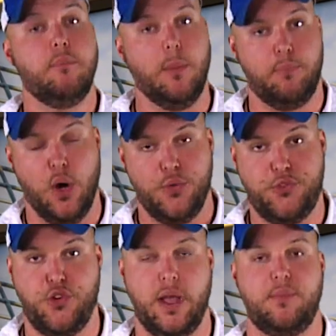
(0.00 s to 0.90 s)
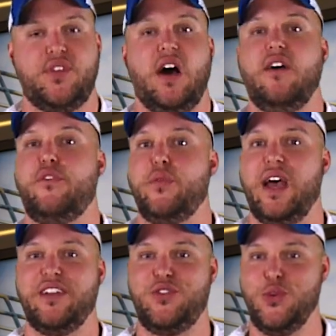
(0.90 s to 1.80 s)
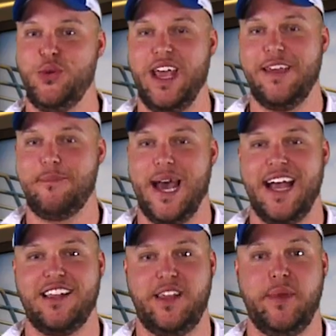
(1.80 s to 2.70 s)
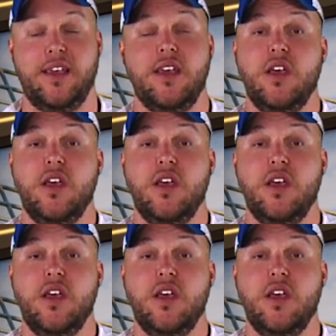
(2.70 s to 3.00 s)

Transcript: But both trips offer that two day bag limit,